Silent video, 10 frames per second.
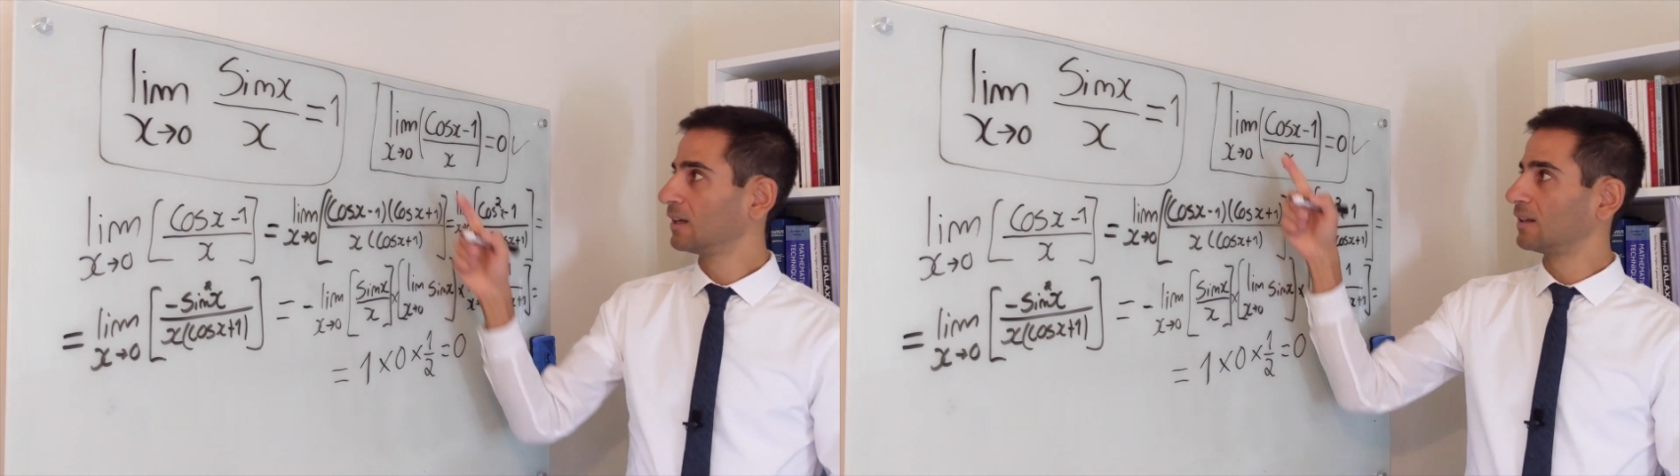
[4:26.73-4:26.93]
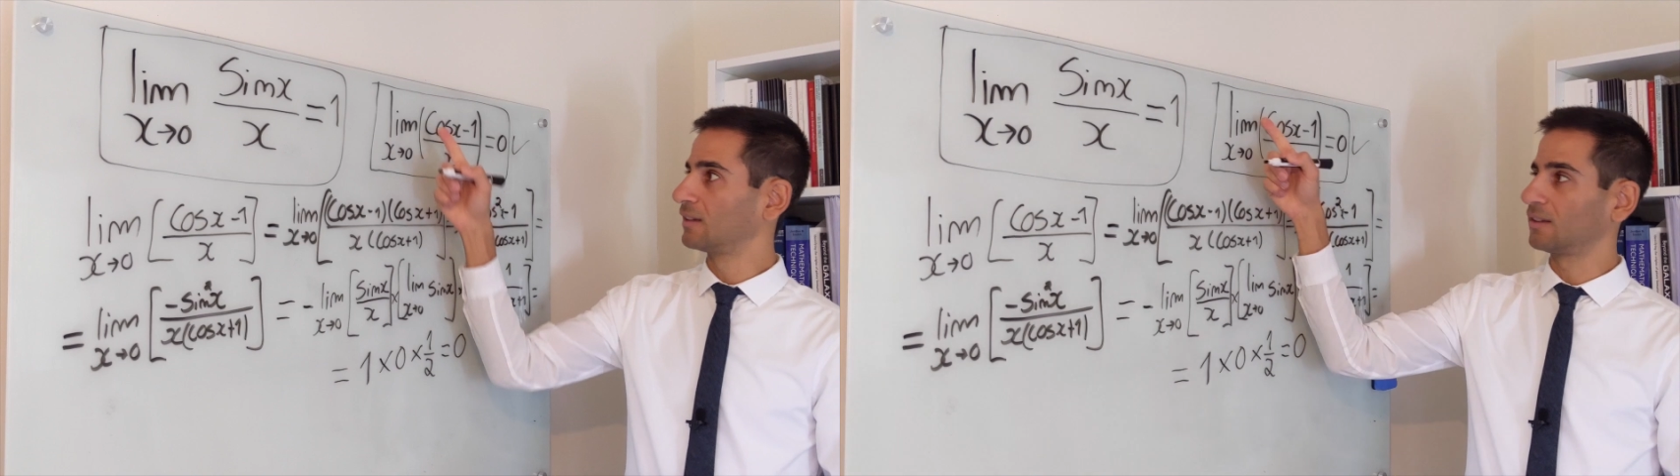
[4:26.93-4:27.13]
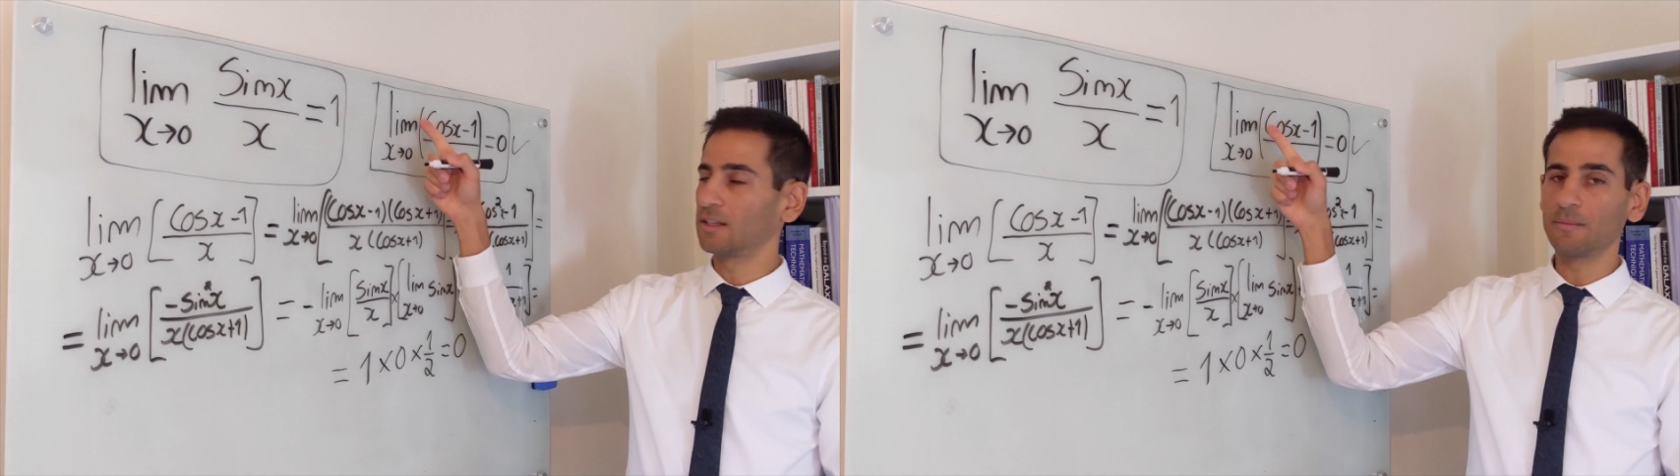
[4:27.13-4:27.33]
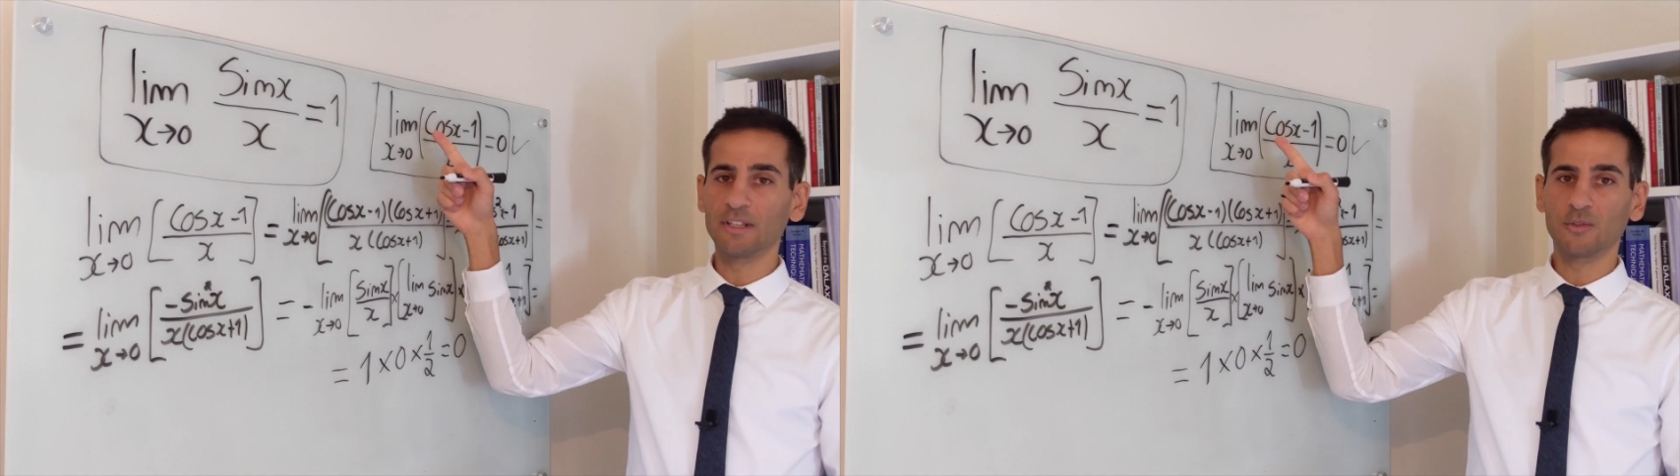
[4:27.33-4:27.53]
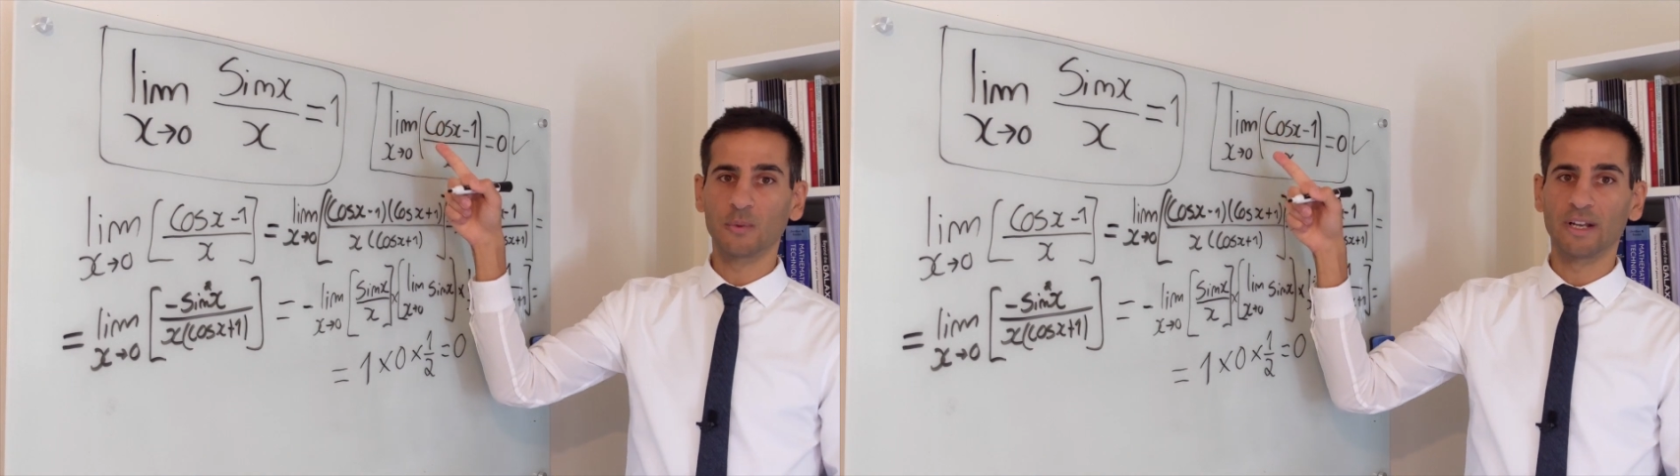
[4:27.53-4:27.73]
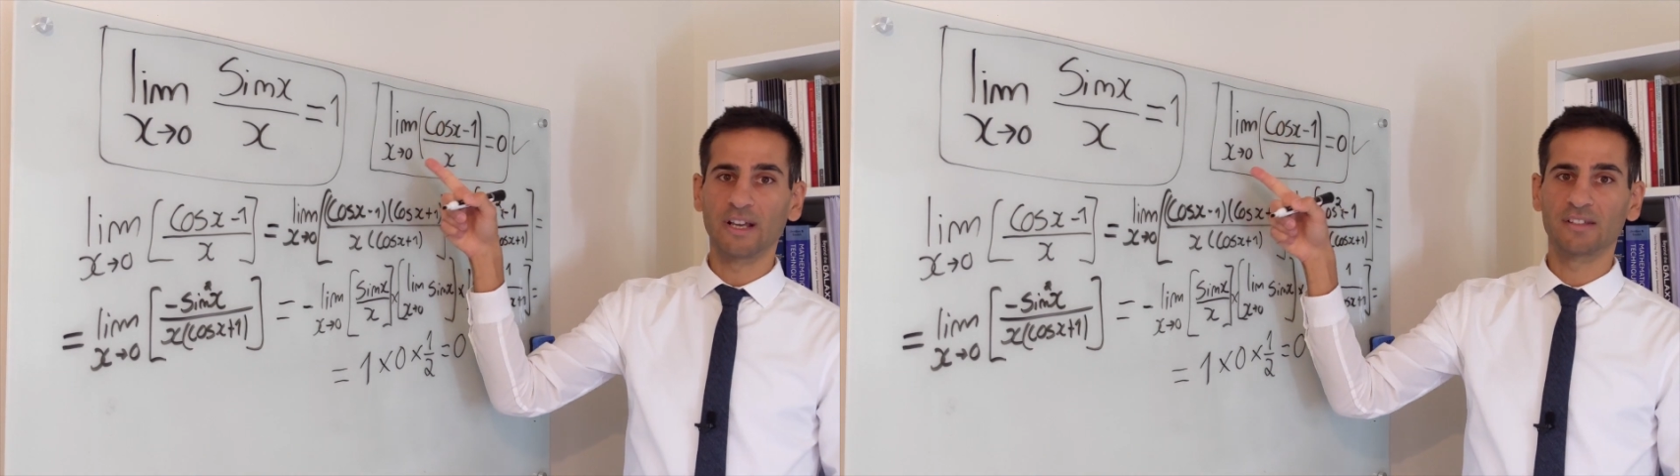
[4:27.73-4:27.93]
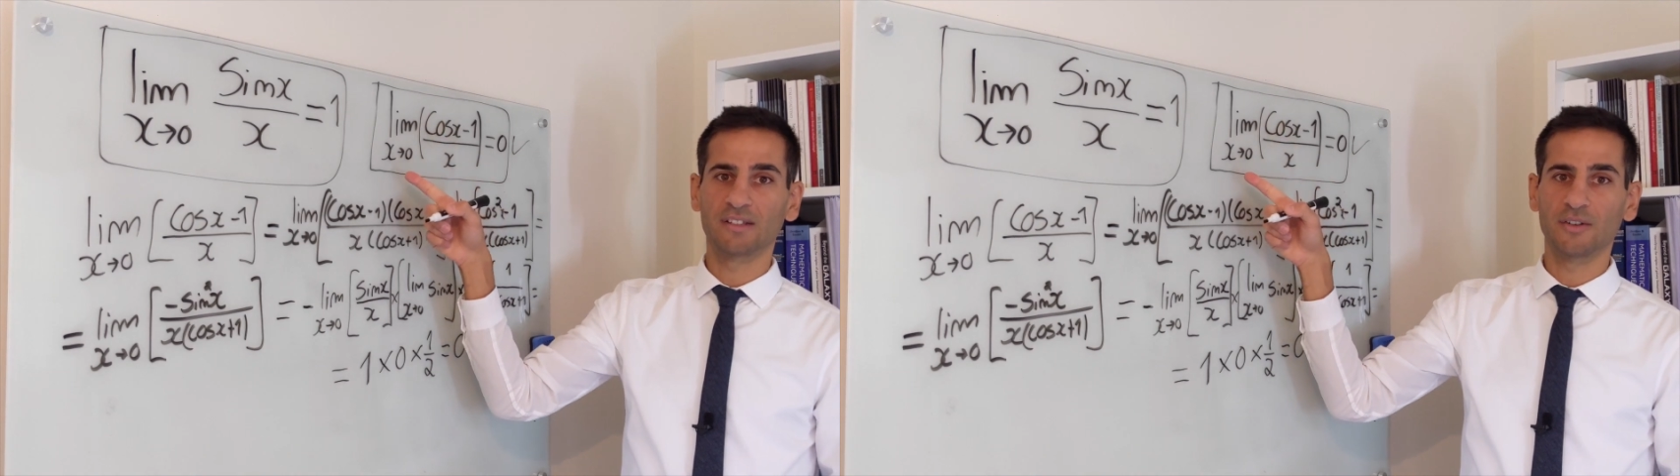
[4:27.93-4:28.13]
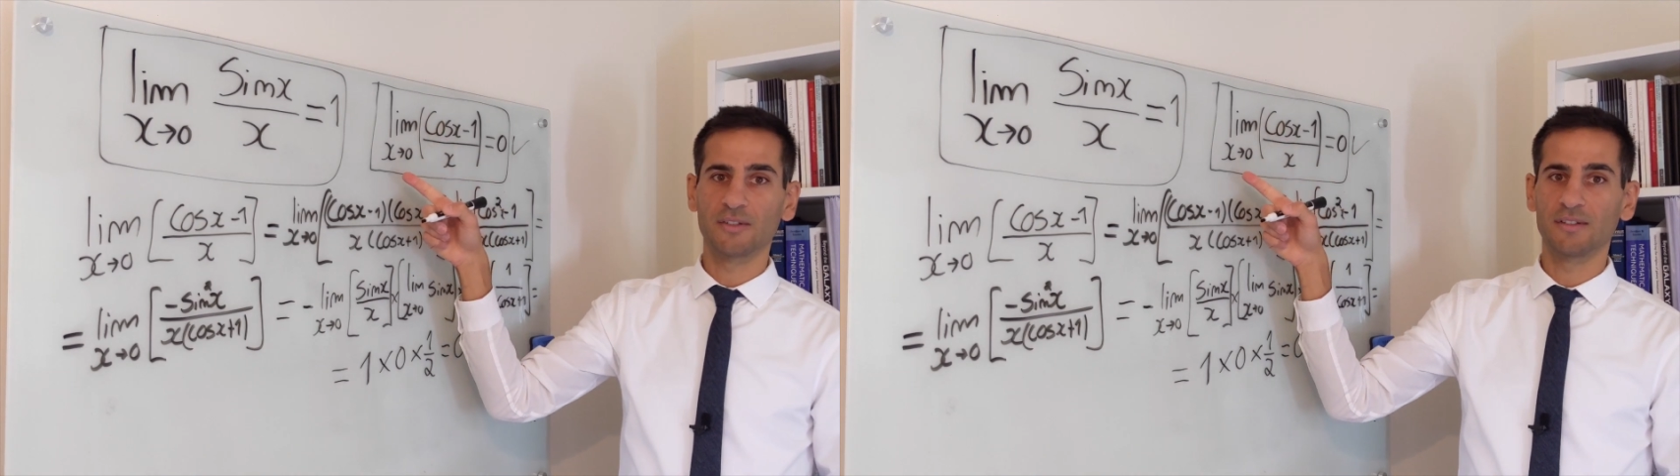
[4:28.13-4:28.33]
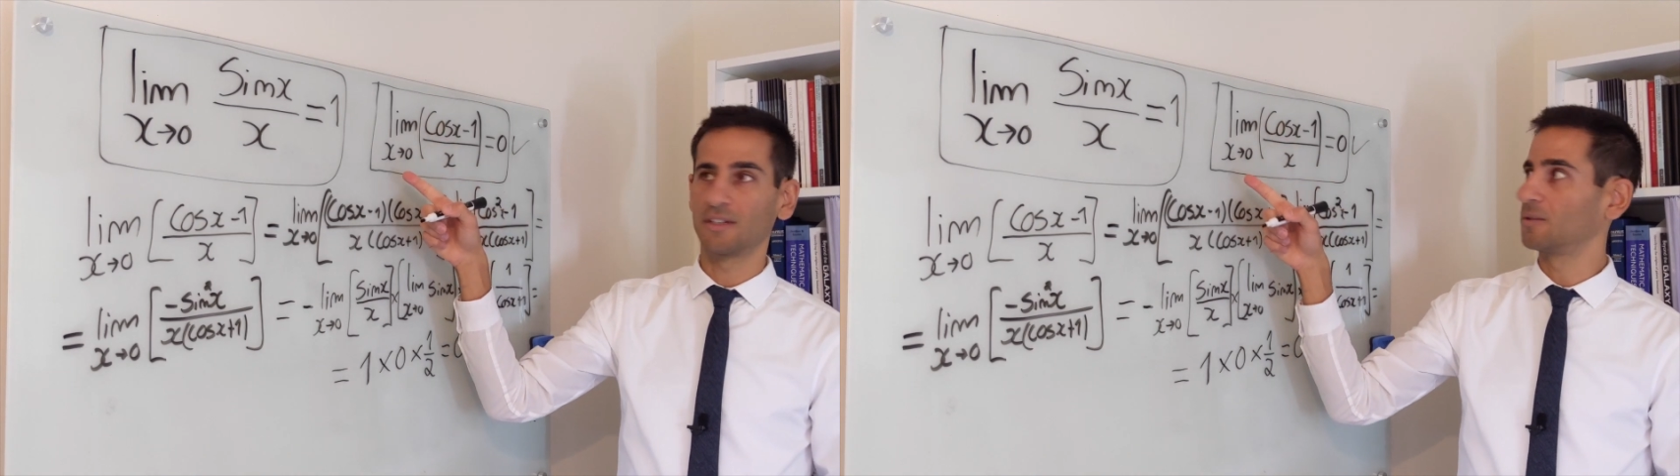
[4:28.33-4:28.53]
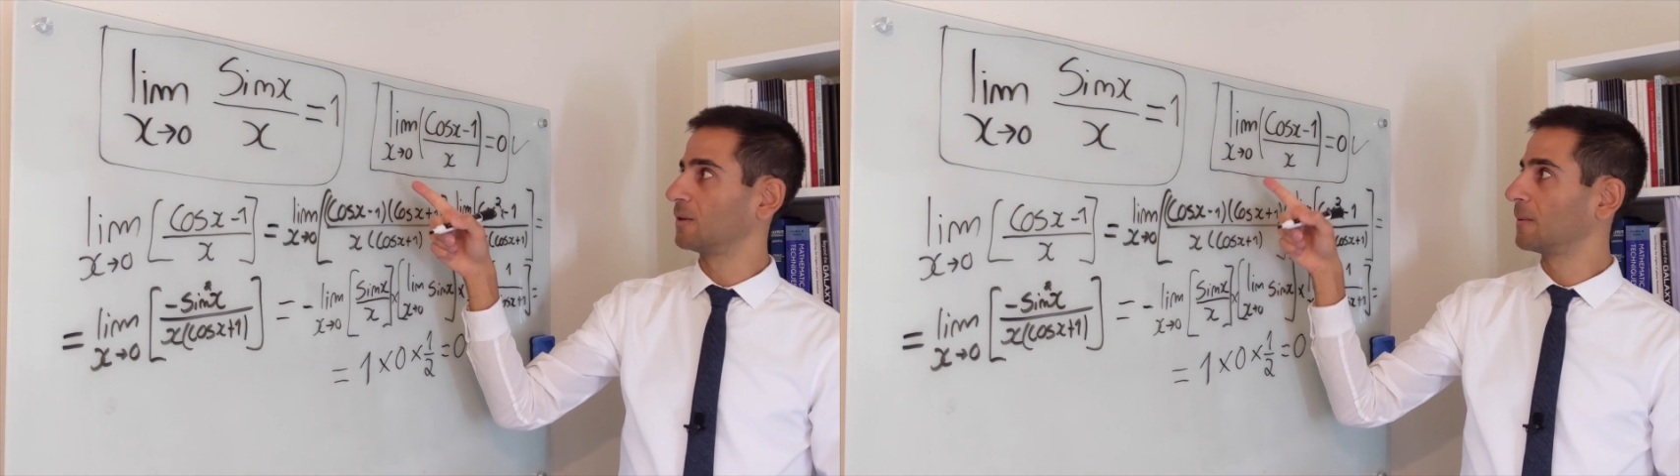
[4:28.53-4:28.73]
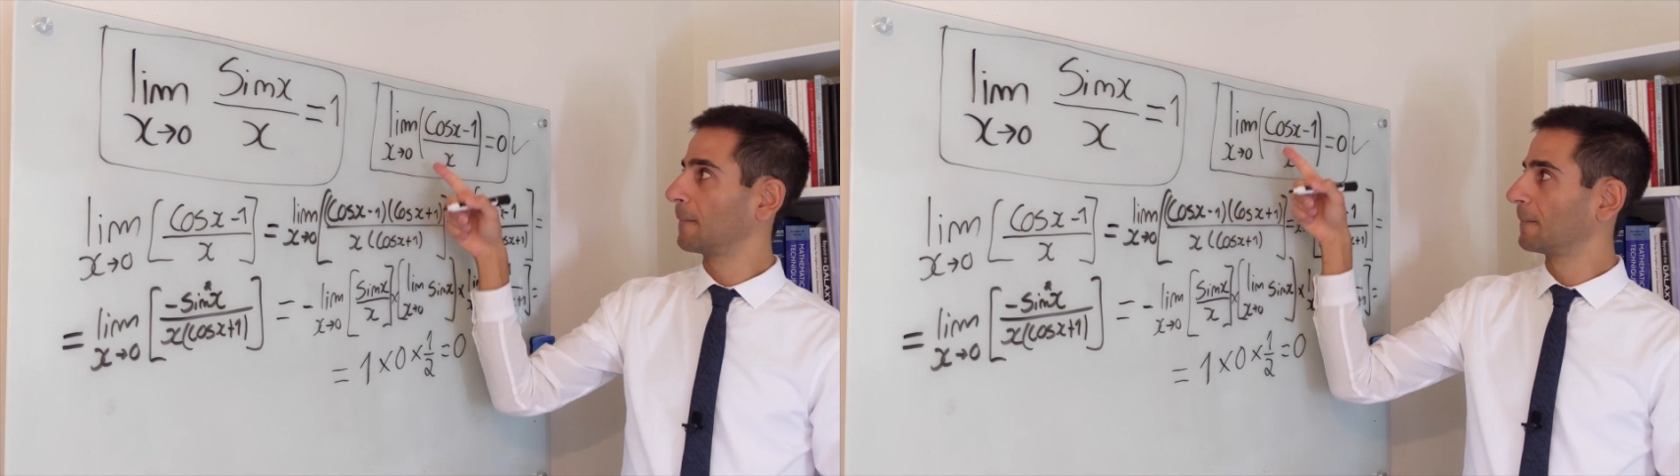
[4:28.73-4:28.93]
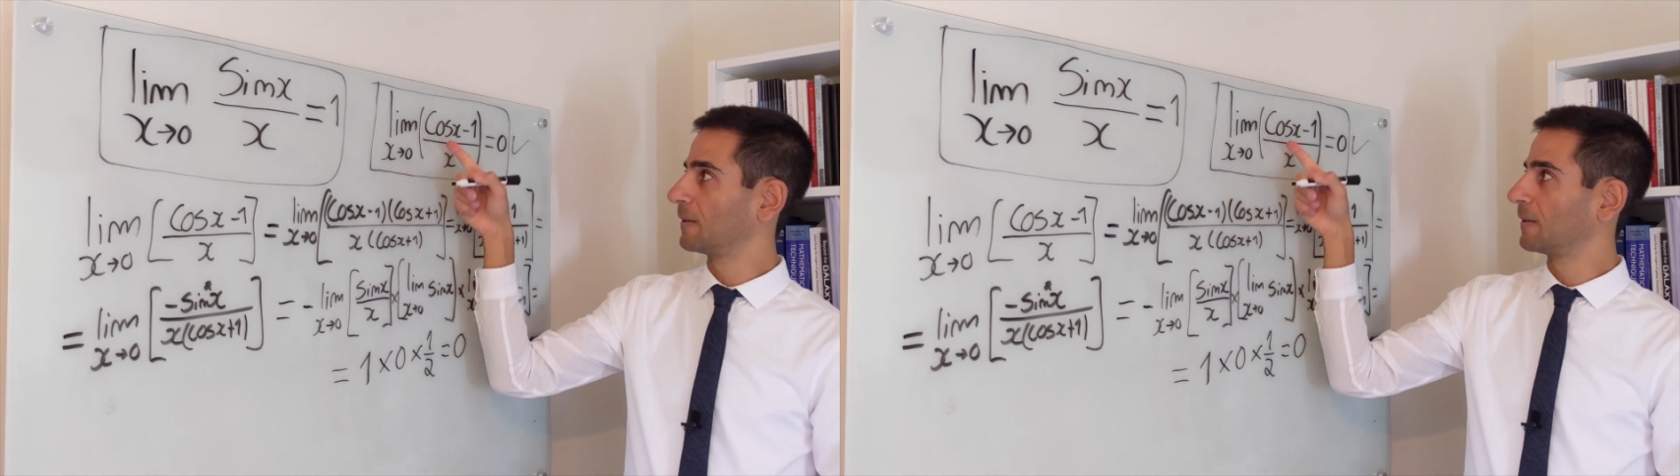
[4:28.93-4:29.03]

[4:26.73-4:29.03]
that the limit when x goes to 0